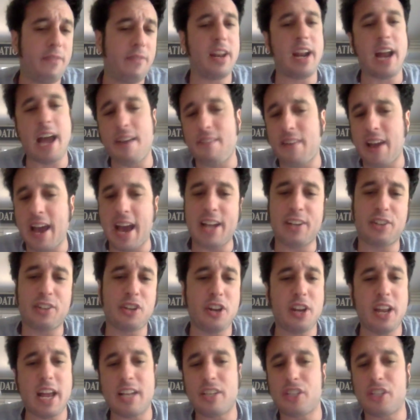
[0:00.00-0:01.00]
and I've had
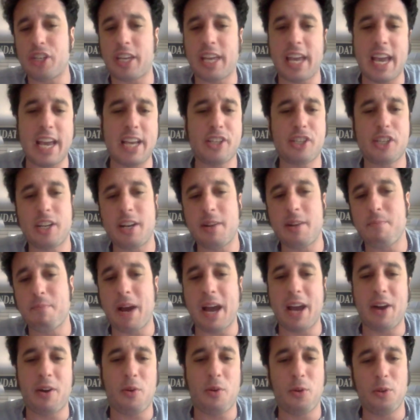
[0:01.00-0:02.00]
good education in
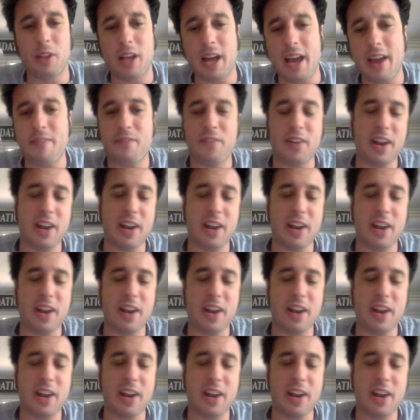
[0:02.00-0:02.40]
my whole life,